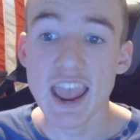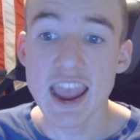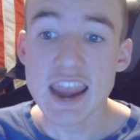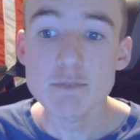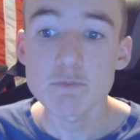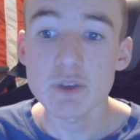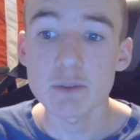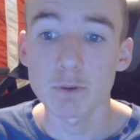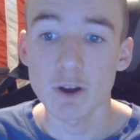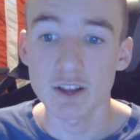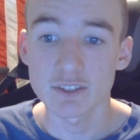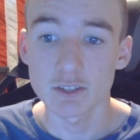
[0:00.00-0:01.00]
8-bit
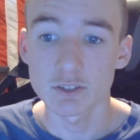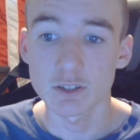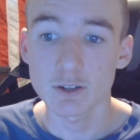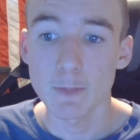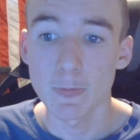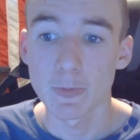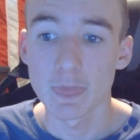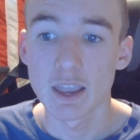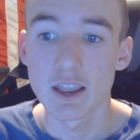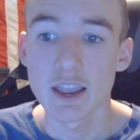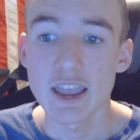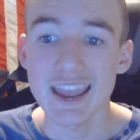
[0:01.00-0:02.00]
processor,
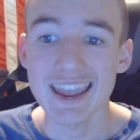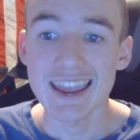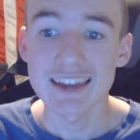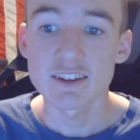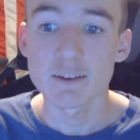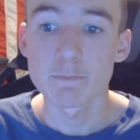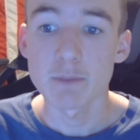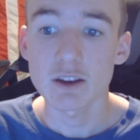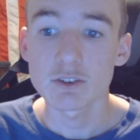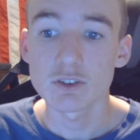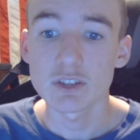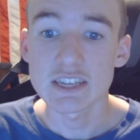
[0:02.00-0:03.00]
and compared
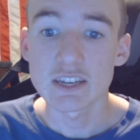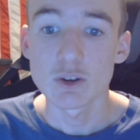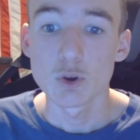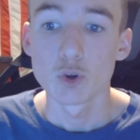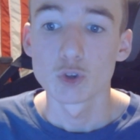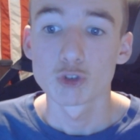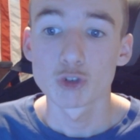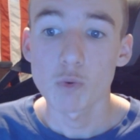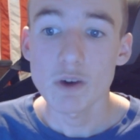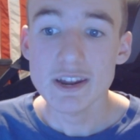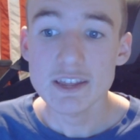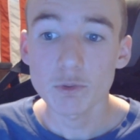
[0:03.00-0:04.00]
to the
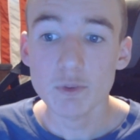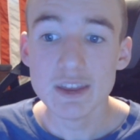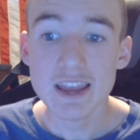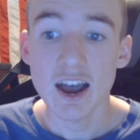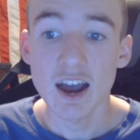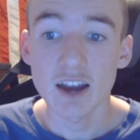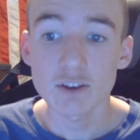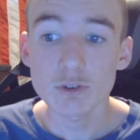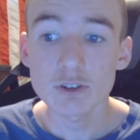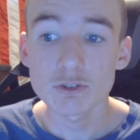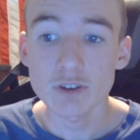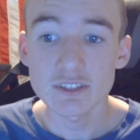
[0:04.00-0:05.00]

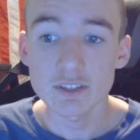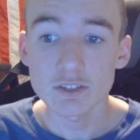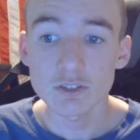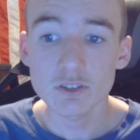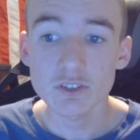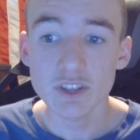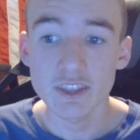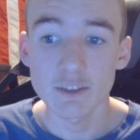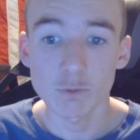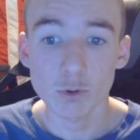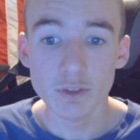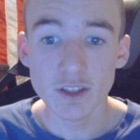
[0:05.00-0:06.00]
2,300 transistors in the
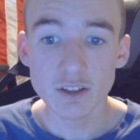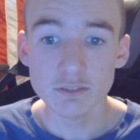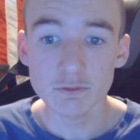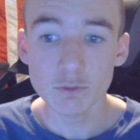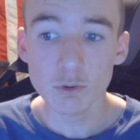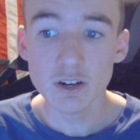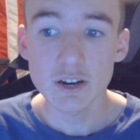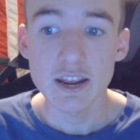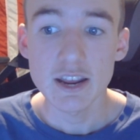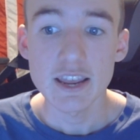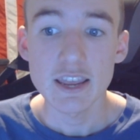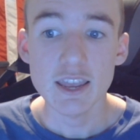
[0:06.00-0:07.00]
4004,
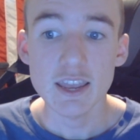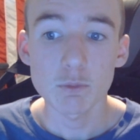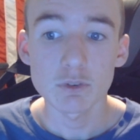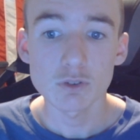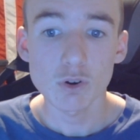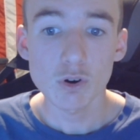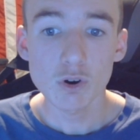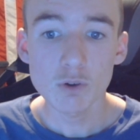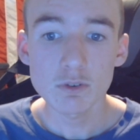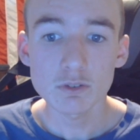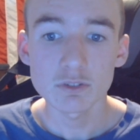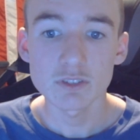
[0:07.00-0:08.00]
it was
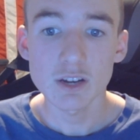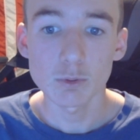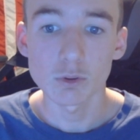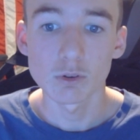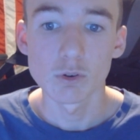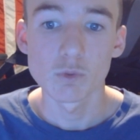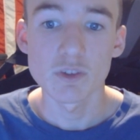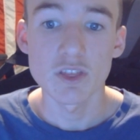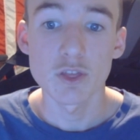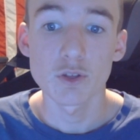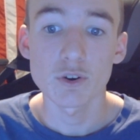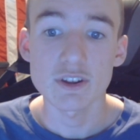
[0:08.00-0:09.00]
almost double with
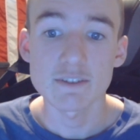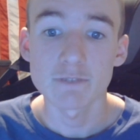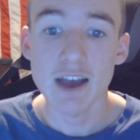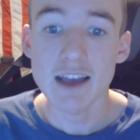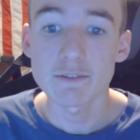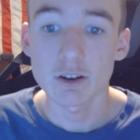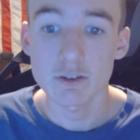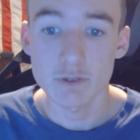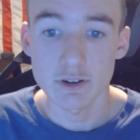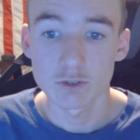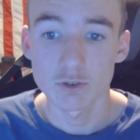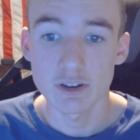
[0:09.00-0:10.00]
3,500
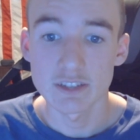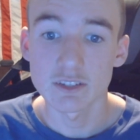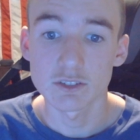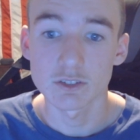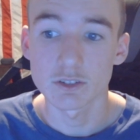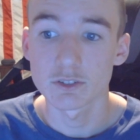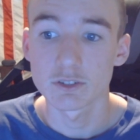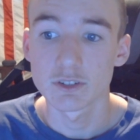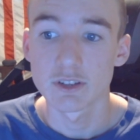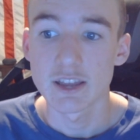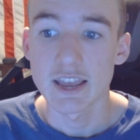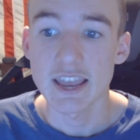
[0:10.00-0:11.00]
transistors,
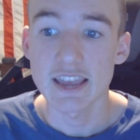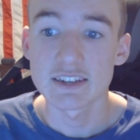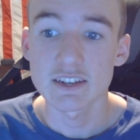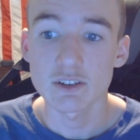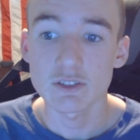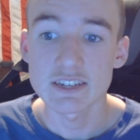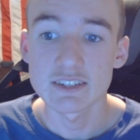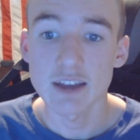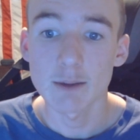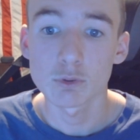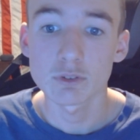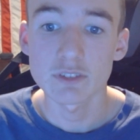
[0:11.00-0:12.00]
and nearly
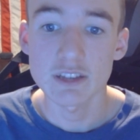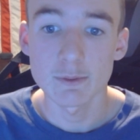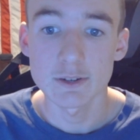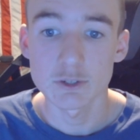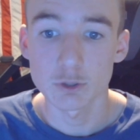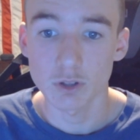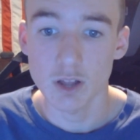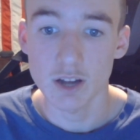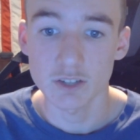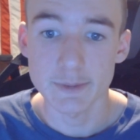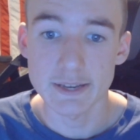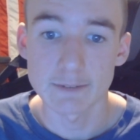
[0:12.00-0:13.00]
double the original clock
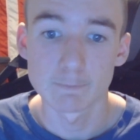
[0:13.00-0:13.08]
speed.